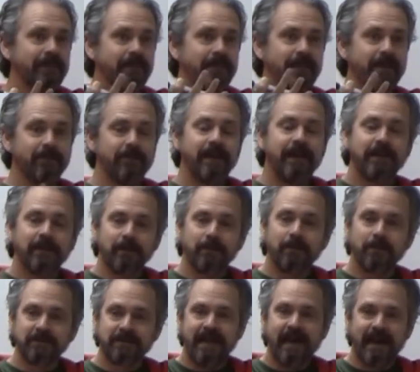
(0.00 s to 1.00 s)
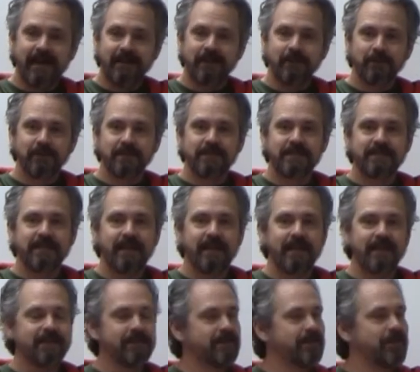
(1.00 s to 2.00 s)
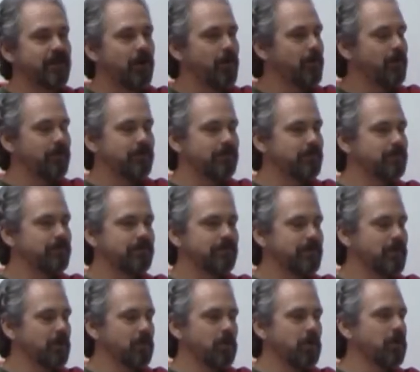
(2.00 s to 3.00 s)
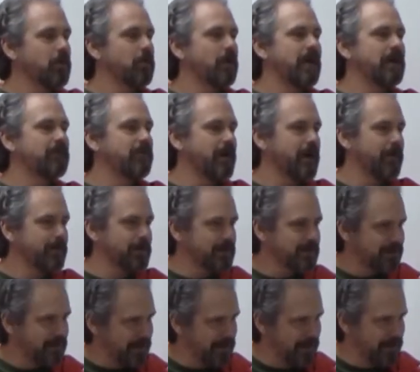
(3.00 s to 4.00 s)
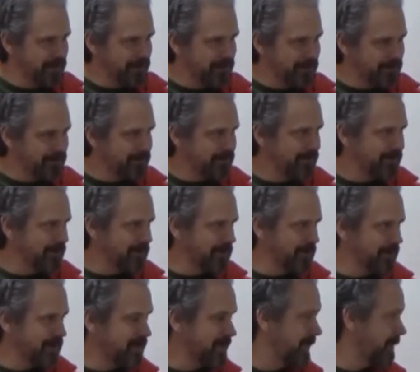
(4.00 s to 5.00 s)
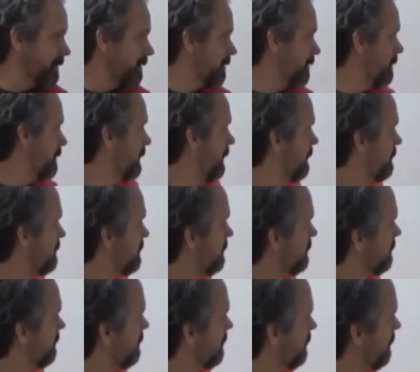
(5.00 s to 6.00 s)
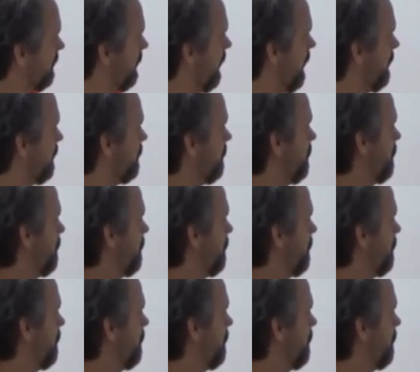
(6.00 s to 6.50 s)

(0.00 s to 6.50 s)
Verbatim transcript: the available data would say, nope, there weren't grave robbers either. So let's take a look at that. Even